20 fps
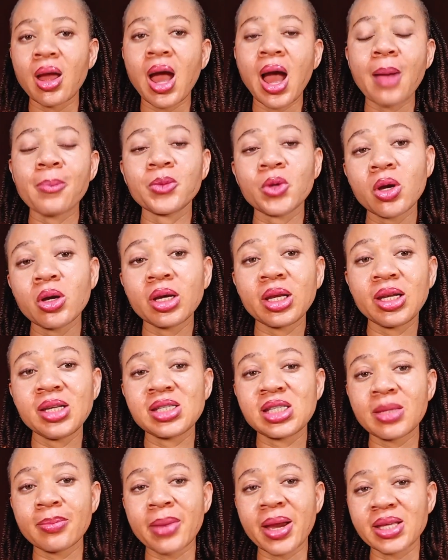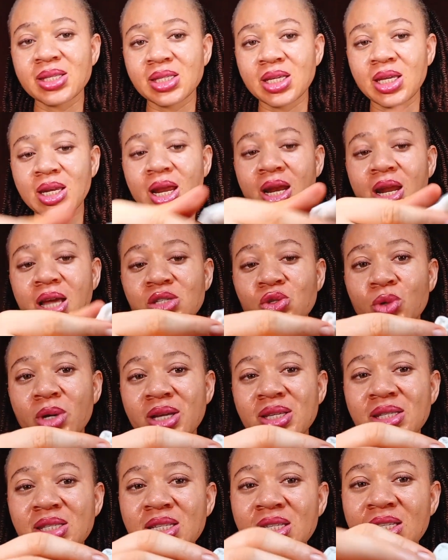I'm done cleansing my skin, and as you
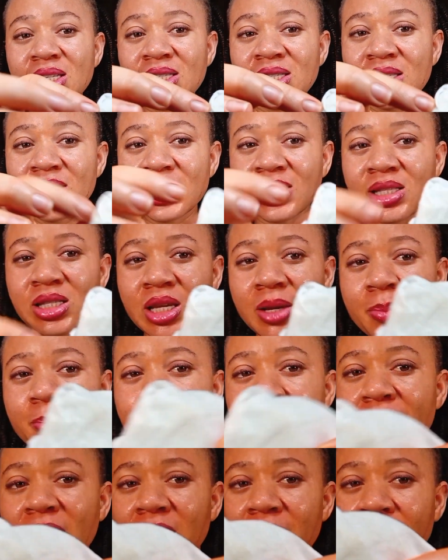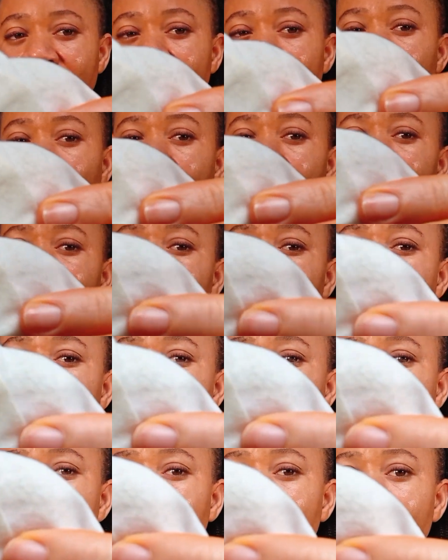can see, this is the benefit of
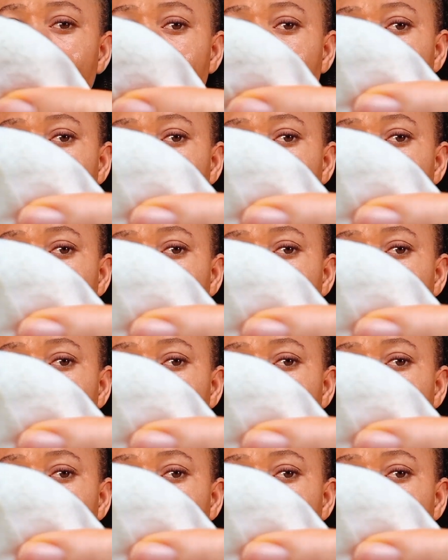cleansing.